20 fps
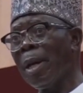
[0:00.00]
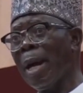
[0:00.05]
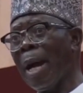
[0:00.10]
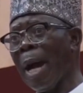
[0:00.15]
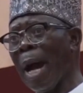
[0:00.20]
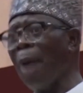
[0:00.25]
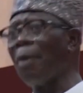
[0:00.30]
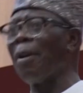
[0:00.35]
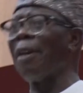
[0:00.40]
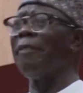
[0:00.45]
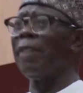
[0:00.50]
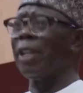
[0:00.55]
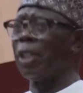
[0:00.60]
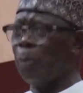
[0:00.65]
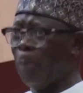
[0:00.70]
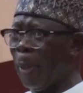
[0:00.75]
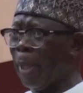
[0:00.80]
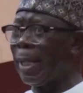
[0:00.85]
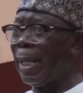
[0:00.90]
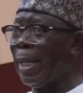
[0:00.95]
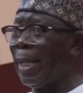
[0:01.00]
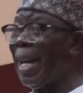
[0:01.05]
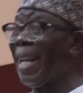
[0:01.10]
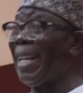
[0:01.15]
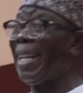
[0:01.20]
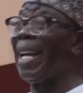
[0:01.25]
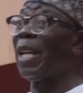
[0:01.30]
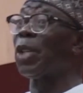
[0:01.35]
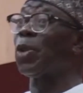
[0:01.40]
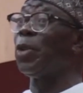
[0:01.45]
I would have expected that
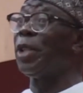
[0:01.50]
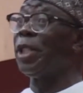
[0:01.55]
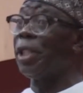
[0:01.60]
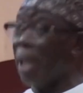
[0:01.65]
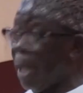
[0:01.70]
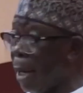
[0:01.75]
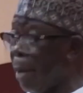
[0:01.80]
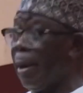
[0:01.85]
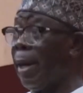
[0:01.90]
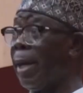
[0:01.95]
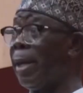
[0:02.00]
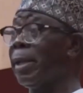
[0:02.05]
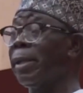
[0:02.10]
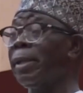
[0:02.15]
the Attorney General